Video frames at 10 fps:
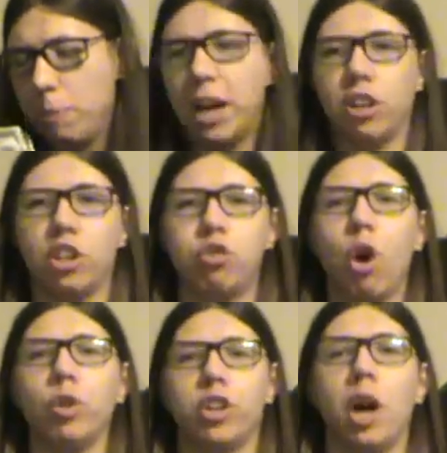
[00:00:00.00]
because a
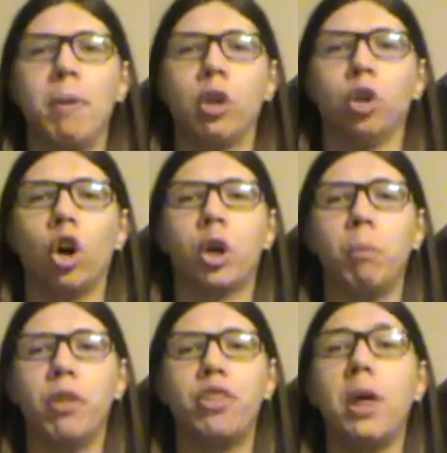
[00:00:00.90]
troll is gonna be
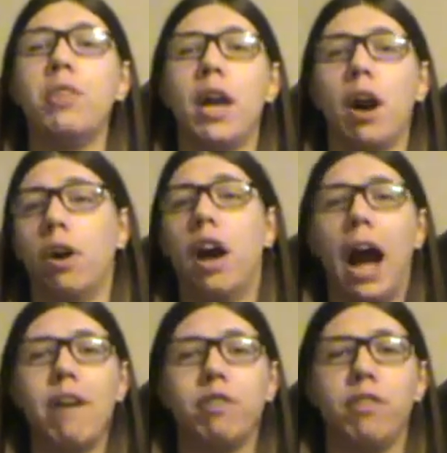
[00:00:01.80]
lurking within there
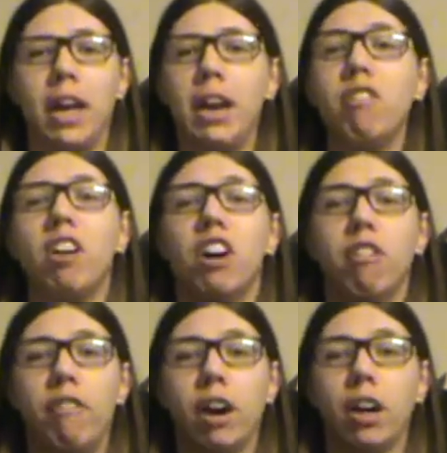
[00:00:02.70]
after they've
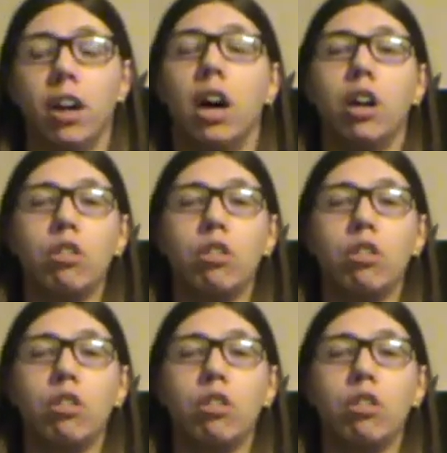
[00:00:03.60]
fucking